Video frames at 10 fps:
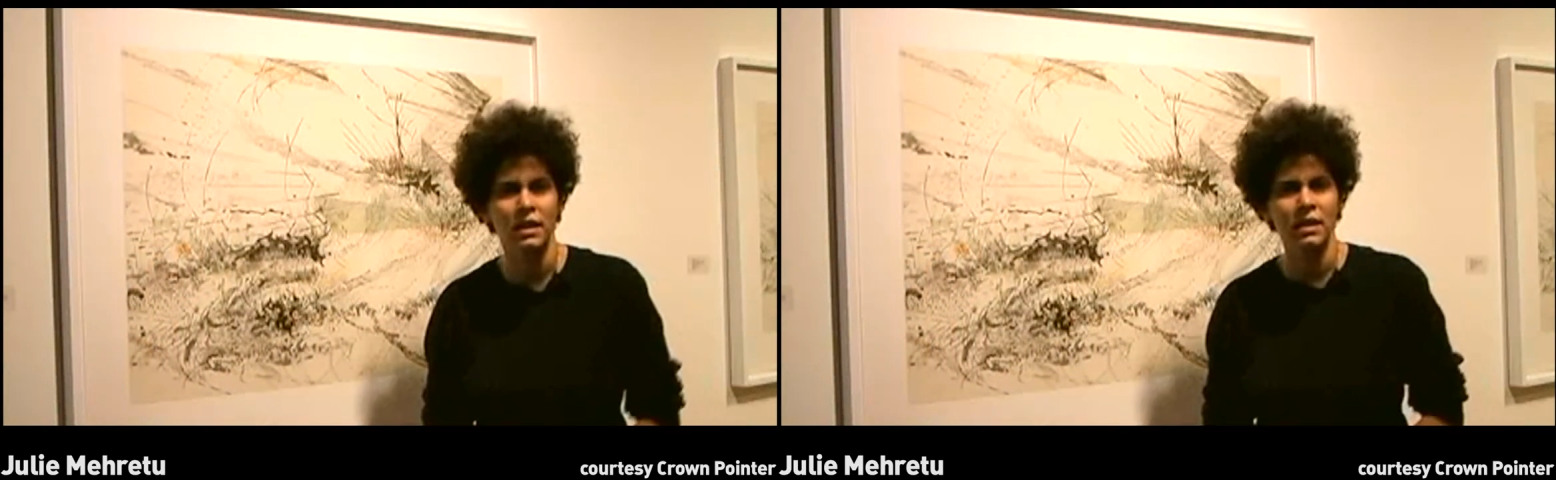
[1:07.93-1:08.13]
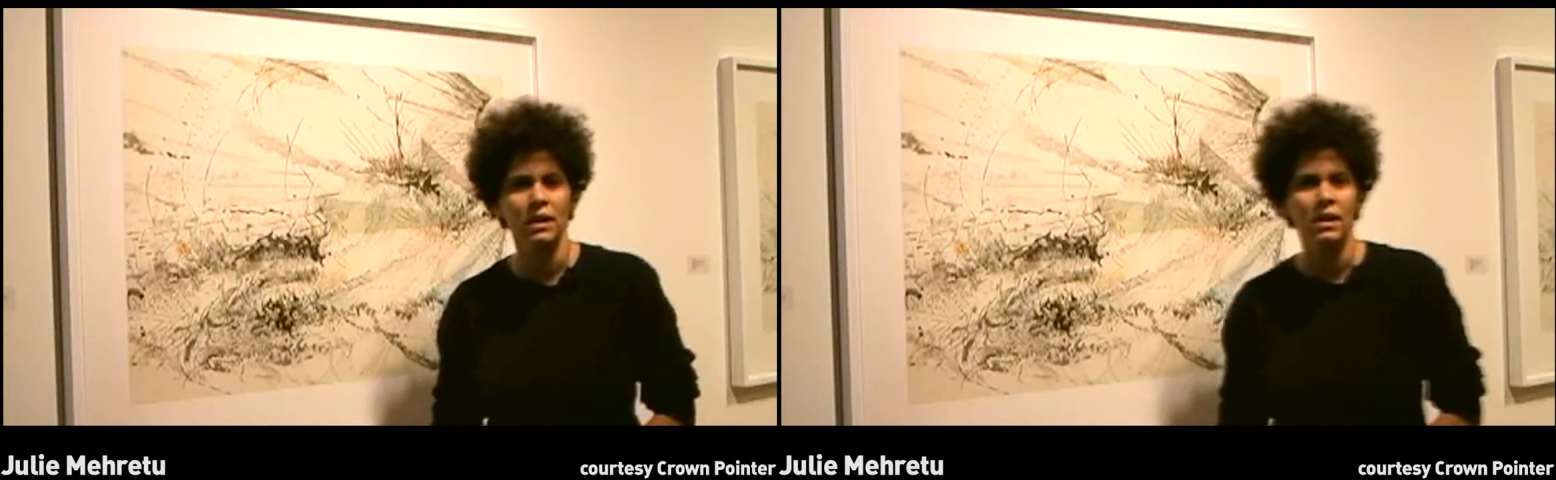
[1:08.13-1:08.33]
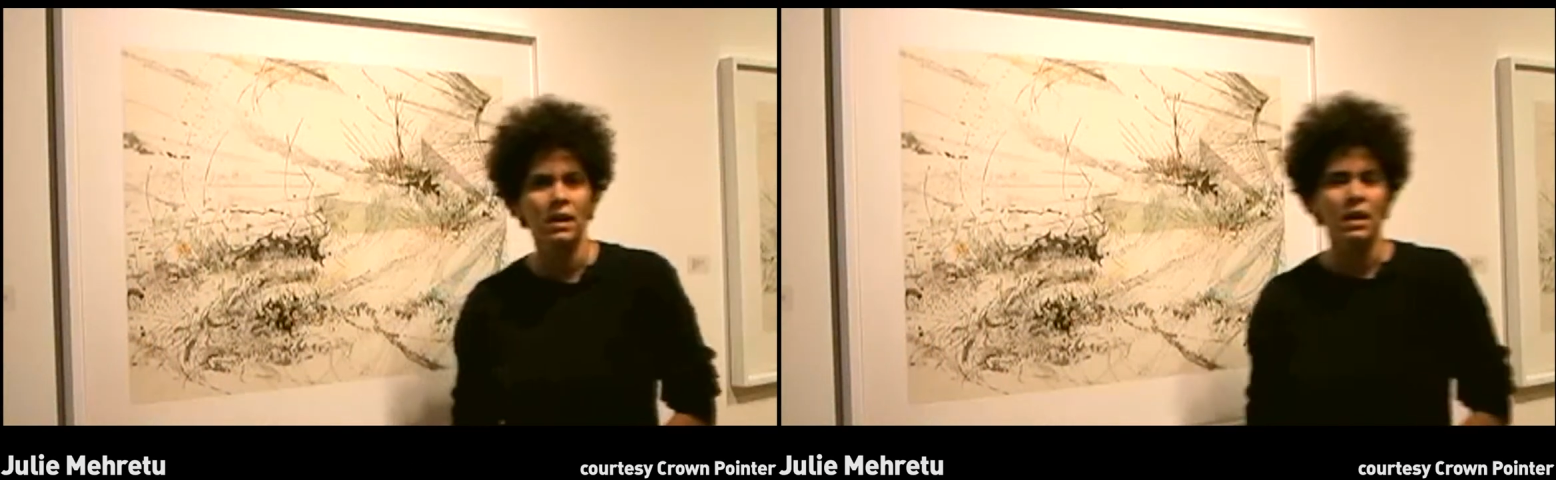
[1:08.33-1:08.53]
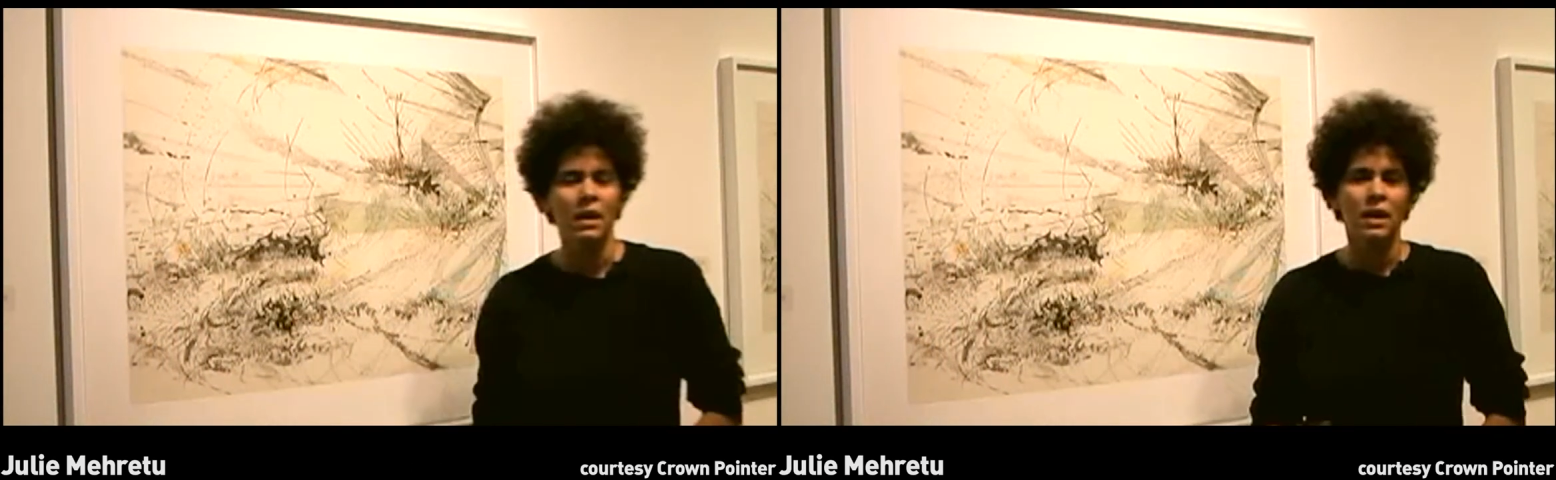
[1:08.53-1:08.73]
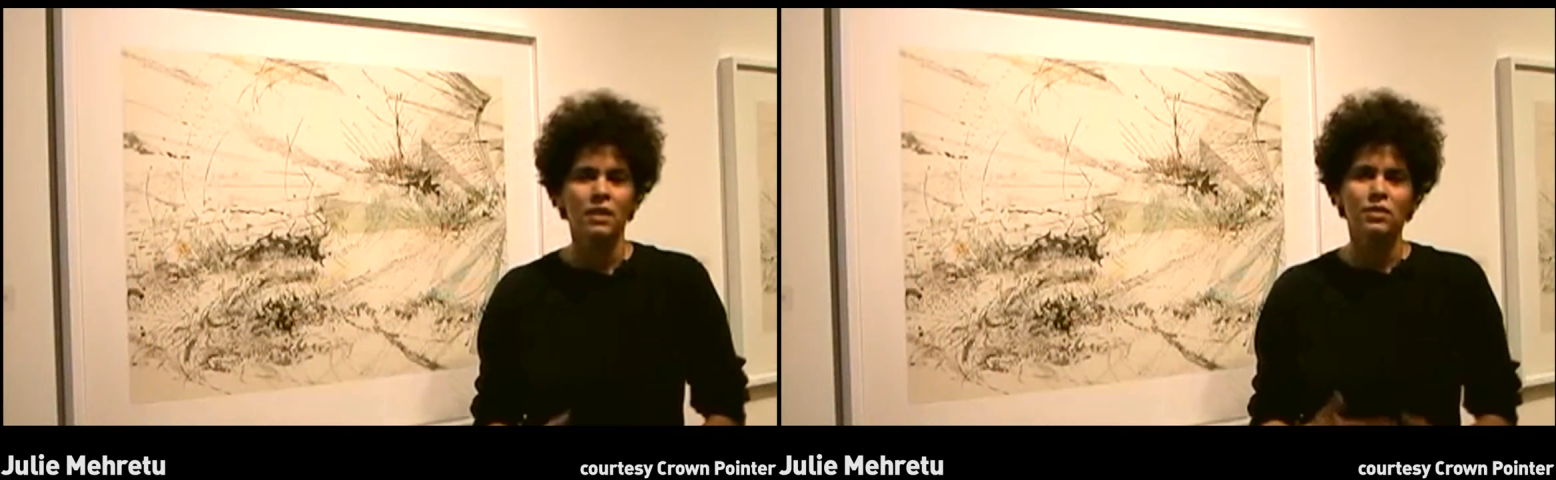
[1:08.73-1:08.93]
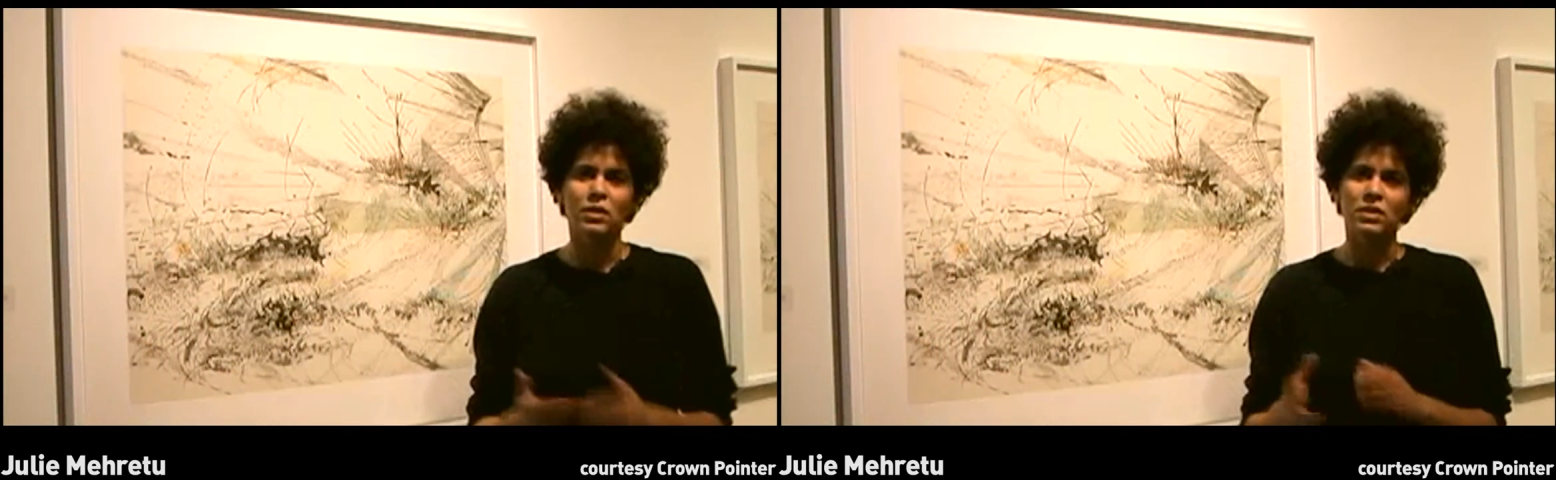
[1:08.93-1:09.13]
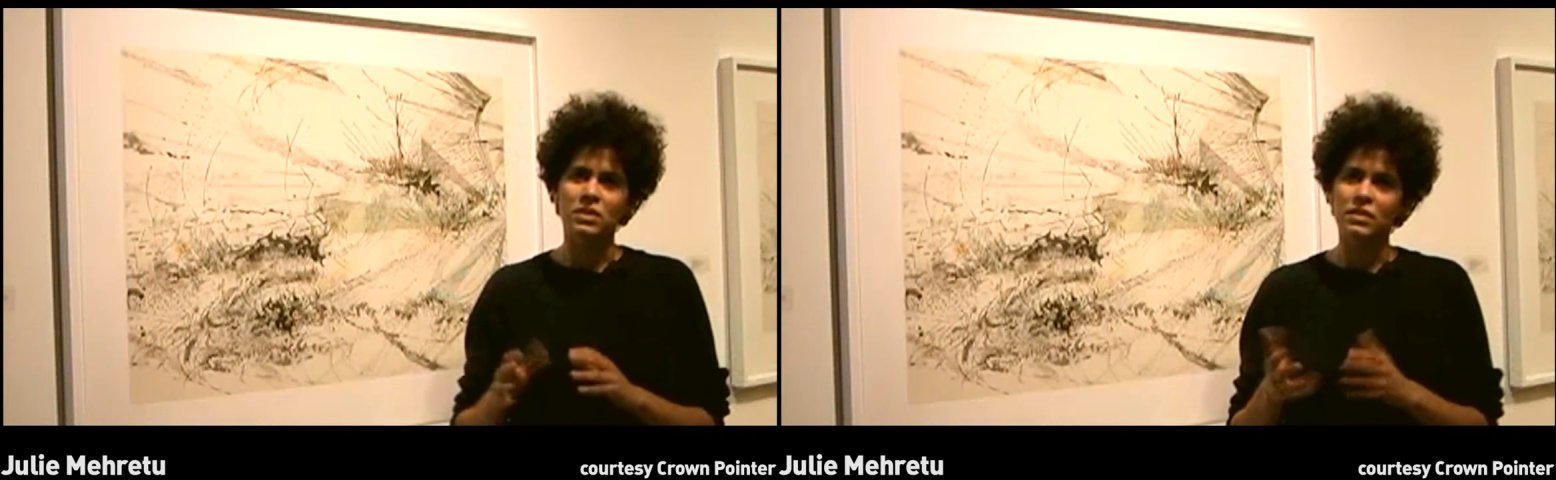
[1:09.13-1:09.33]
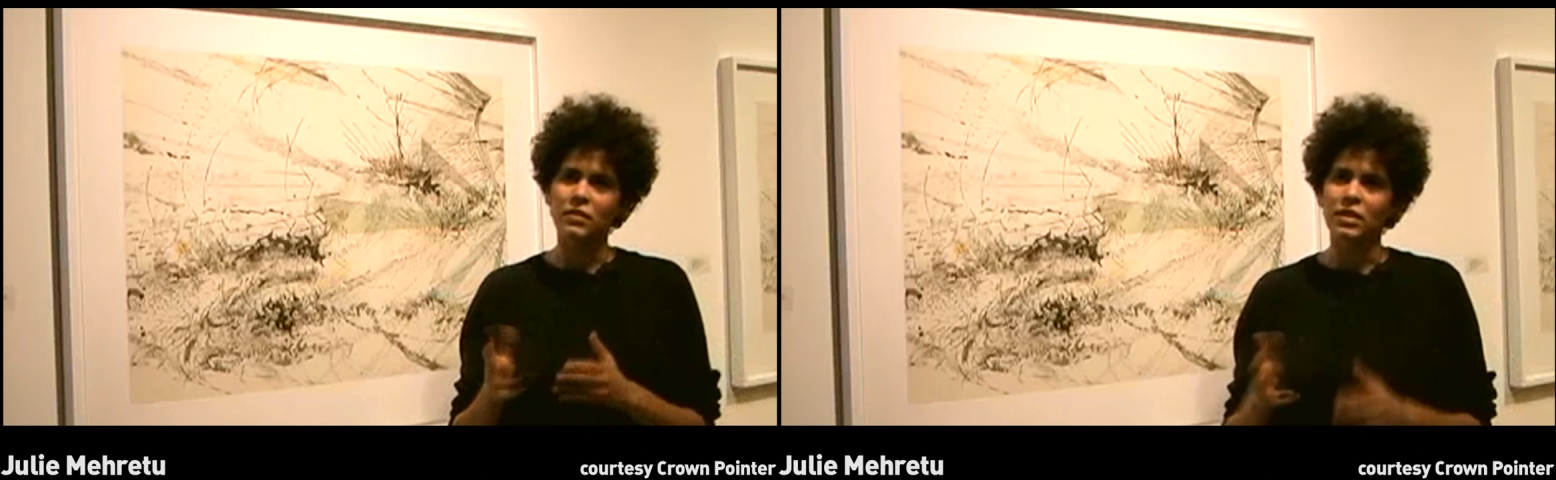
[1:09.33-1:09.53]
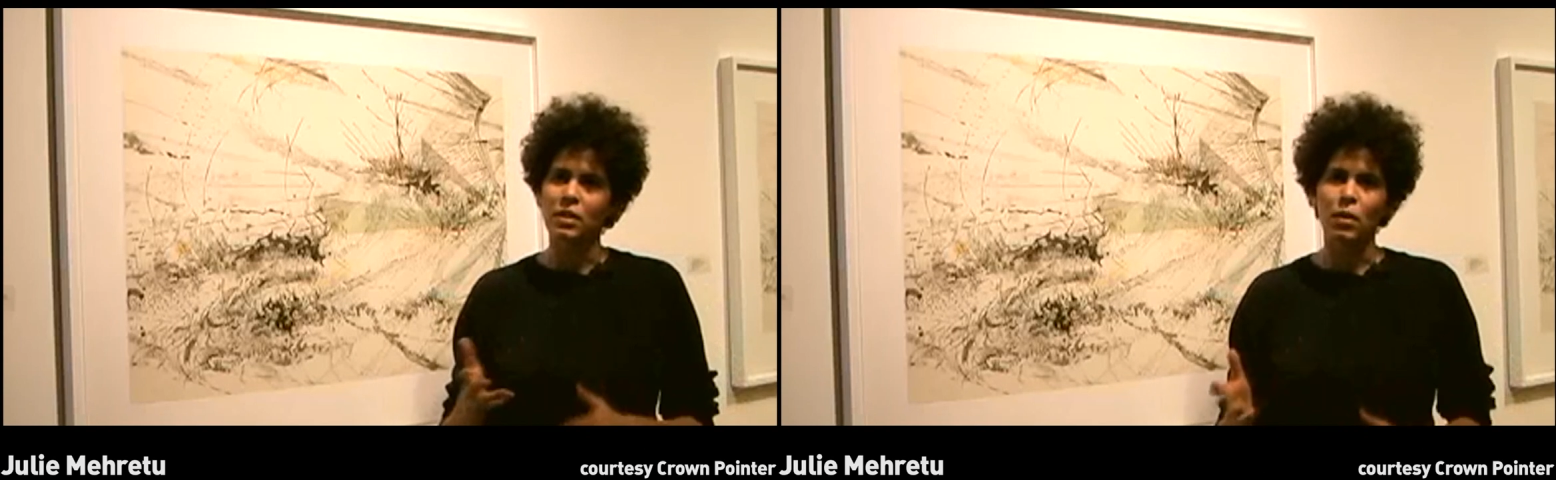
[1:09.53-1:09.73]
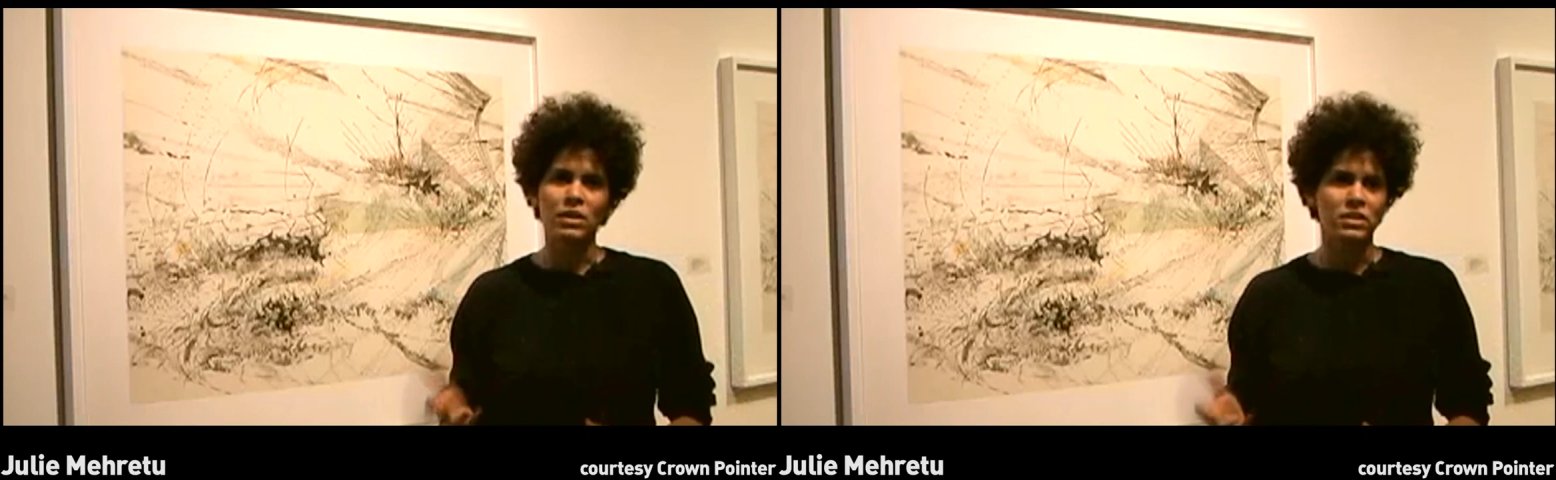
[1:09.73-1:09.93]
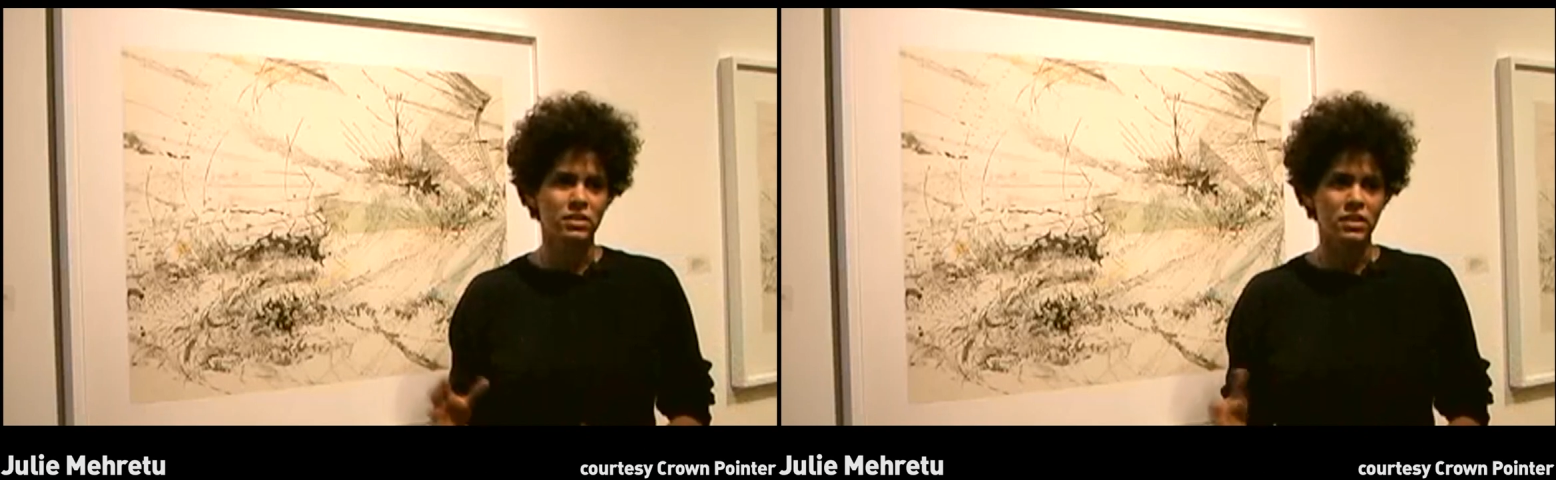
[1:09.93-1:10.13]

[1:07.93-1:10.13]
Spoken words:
And so these different questions